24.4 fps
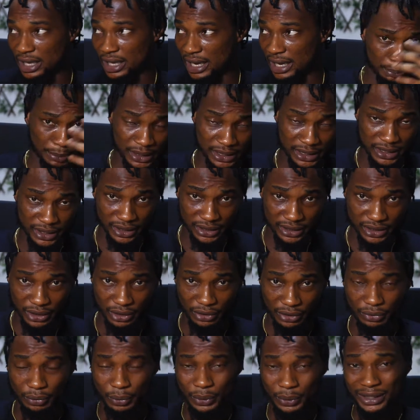pictures
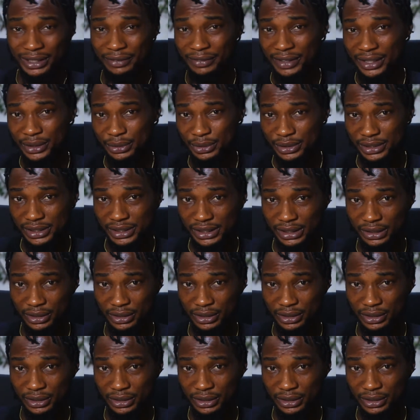of whatever you see